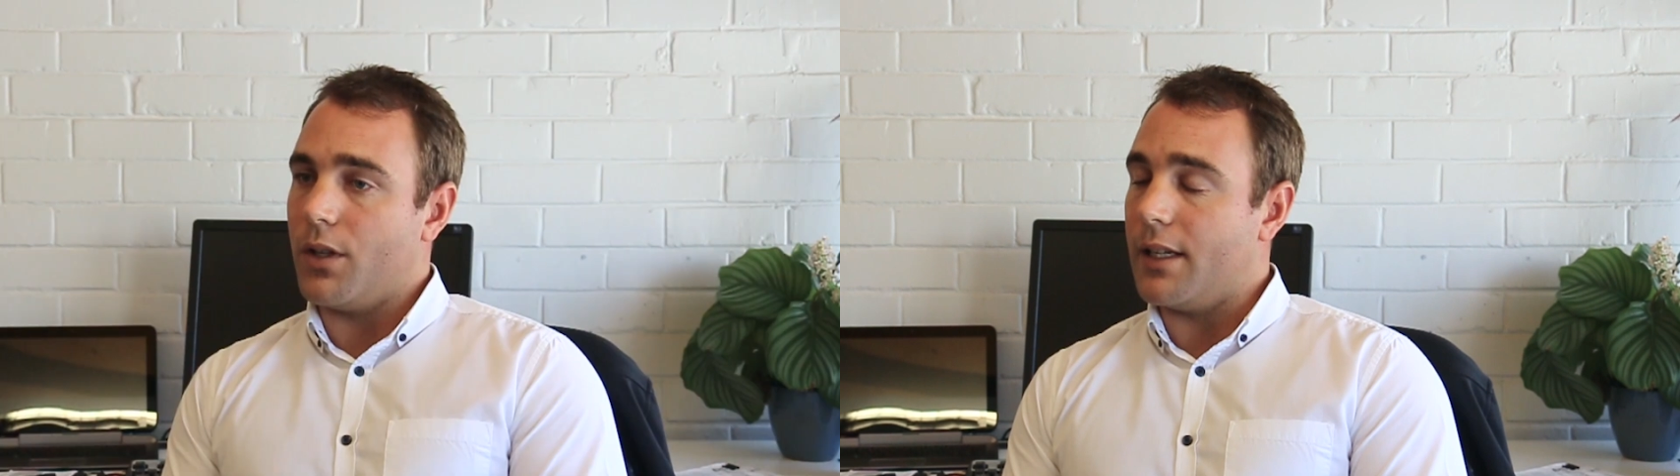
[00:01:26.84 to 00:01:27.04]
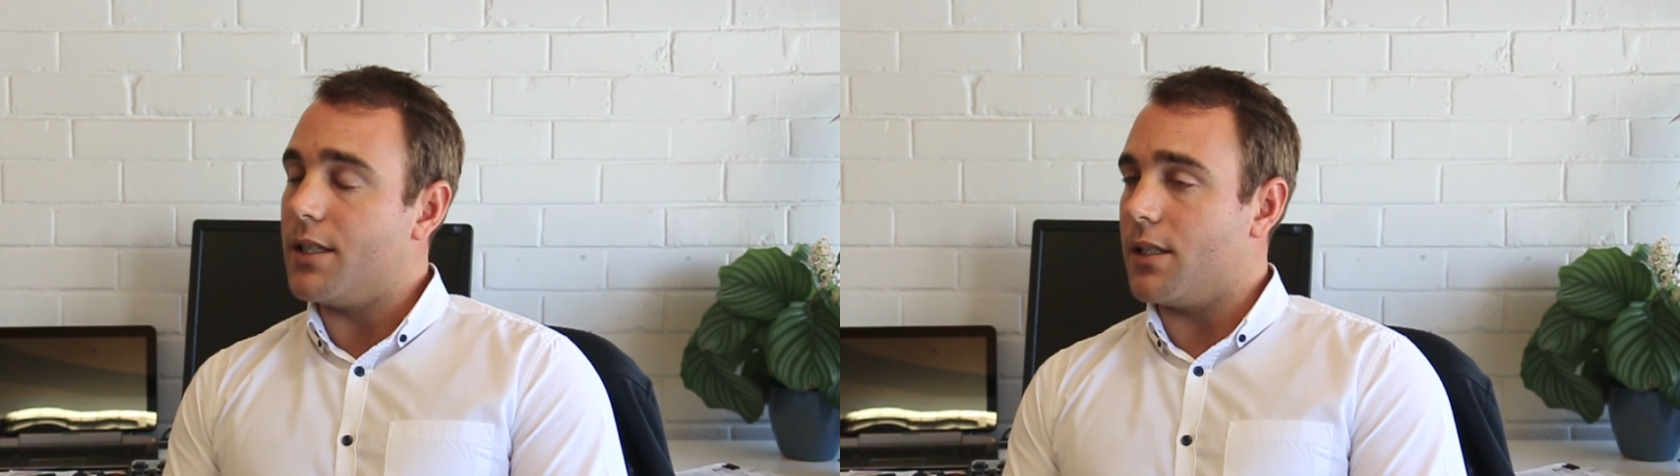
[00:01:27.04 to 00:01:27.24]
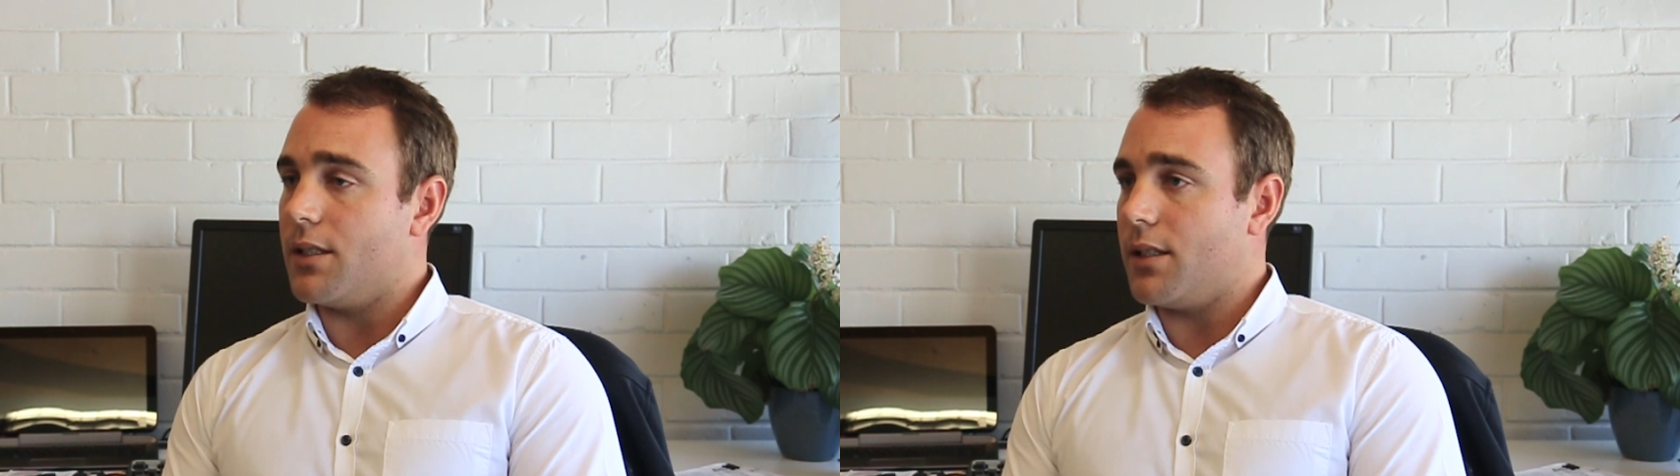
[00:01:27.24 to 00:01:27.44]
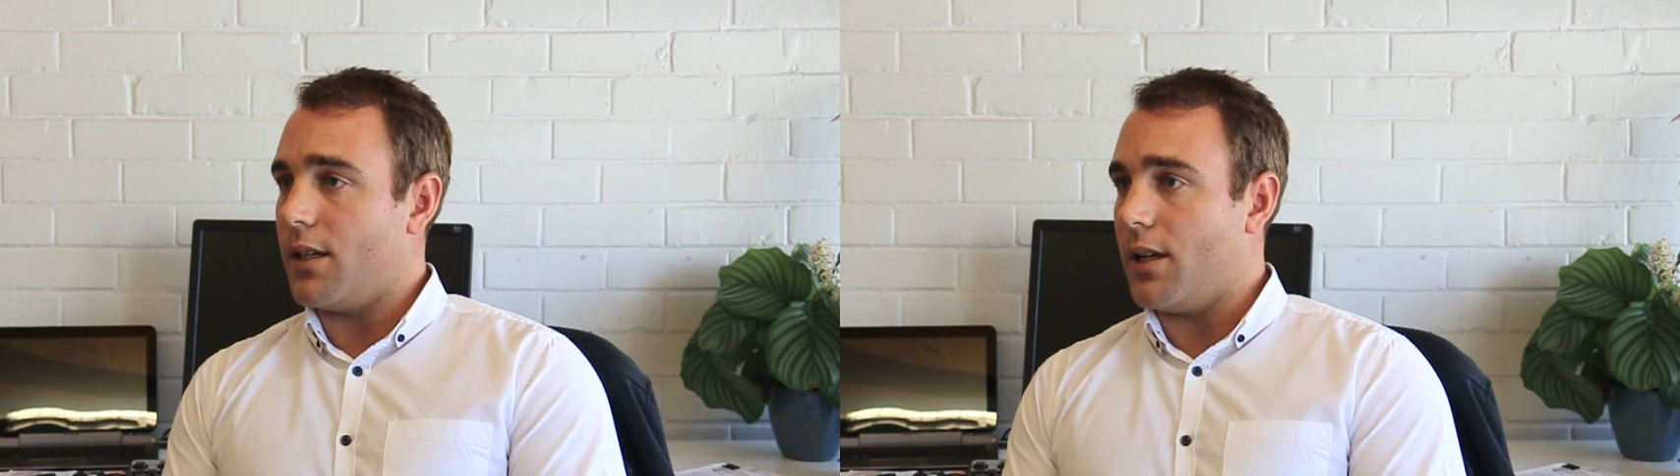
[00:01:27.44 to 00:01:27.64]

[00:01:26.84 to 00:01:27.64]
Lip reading: The leases